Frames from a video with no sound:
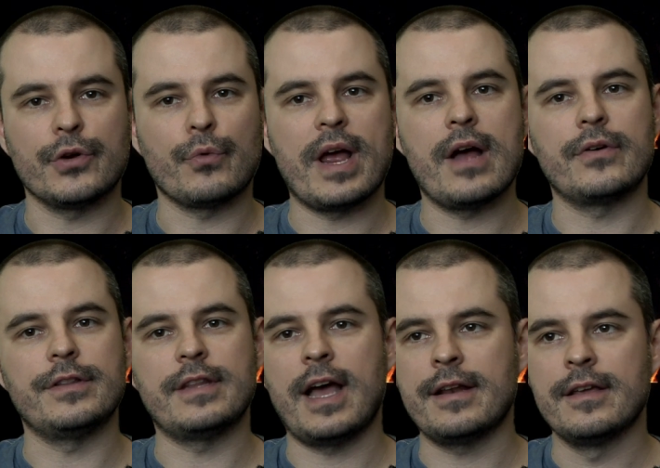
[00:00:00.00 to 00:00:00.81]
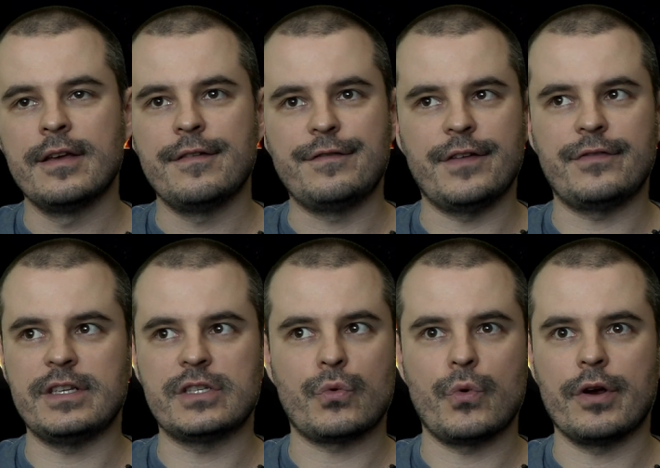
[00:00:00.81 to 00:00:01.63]
around in that 50
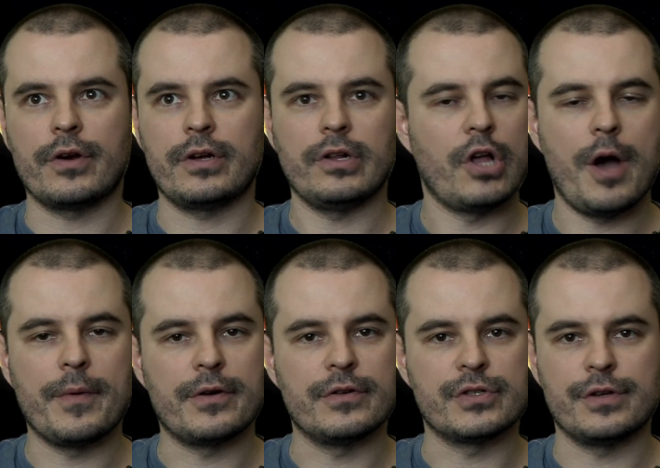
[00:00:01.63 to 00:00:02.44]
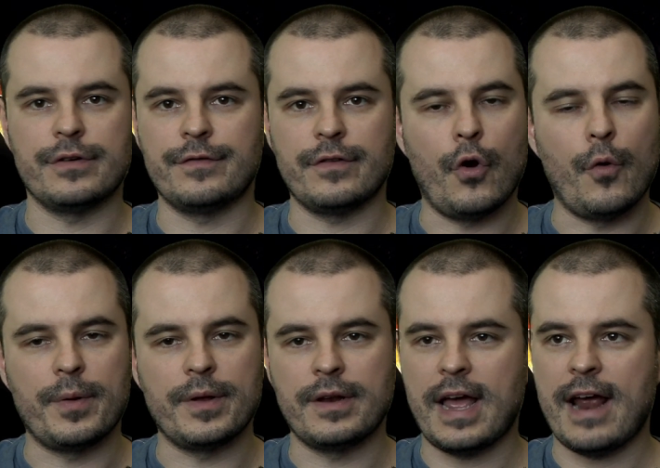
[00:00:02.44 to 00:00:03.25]
square kilometers of
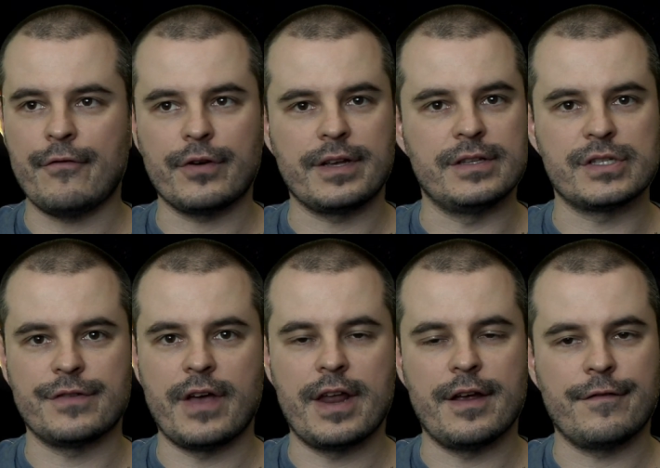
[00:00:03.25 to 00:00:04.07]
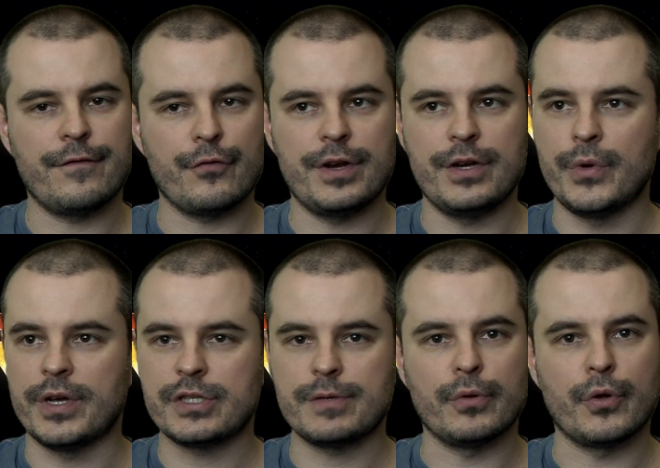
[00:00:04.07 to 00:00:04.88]
open African savanna, free to
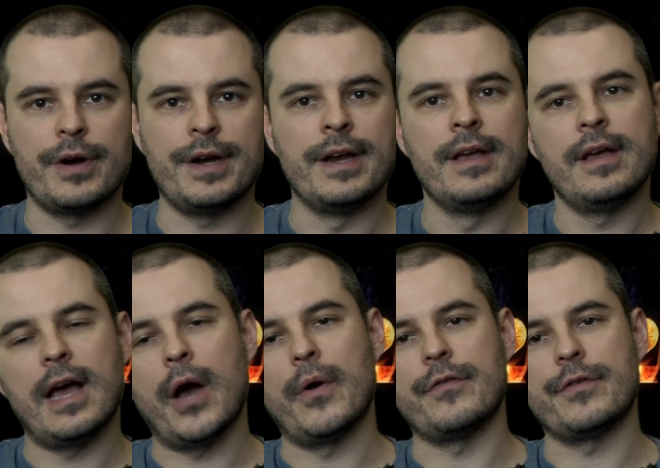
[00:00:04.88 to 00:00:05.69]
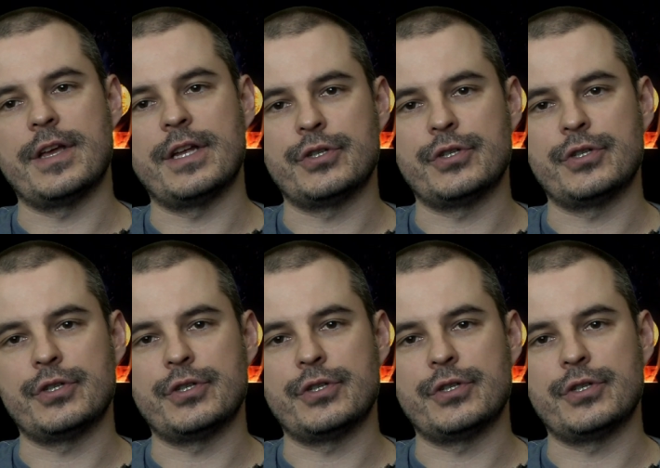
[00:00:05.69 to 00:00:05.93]
explore it however they